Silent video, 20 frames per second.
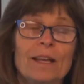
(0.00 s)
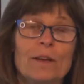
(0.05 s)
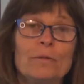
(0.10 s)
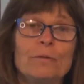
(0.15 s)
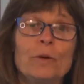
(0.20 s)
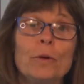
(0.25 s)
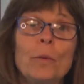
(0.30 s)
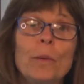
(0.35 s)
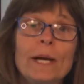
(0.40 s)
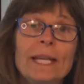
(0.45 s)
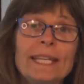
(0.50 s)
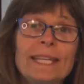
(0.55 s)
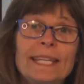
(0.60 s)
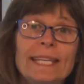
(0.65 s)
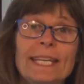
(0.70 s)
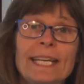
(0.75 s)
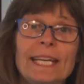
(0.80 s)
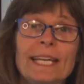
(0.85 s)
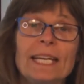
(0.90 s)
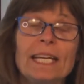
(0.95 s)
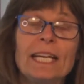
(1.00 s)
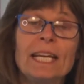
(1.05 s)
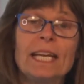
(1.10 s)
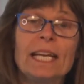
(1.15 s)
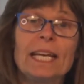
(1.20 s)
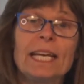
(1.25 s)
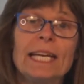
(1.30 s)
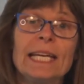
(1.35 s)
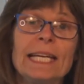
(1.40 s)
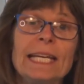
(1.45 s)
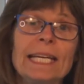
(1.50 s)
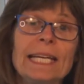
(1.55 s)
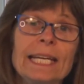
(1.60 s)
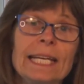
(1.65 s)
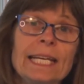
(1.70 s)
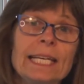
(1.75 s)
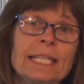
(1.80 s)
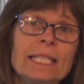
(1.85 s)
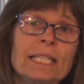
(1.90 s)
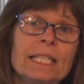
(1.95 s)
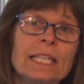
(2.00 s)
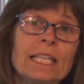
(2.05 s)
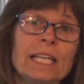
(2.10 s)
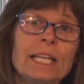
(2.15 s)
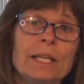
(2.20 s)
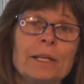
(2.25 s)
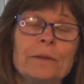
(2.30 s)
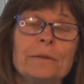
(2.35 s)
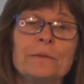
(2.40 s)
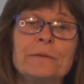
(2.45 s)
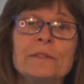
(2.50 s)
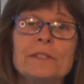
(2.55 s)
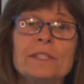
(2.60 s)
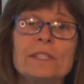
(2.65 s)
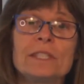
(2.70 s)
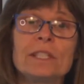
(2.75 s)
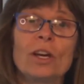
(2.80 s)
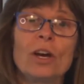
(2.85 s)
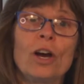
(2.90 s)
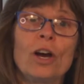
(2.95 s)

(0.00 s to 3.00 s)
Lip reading: For one thing, it gives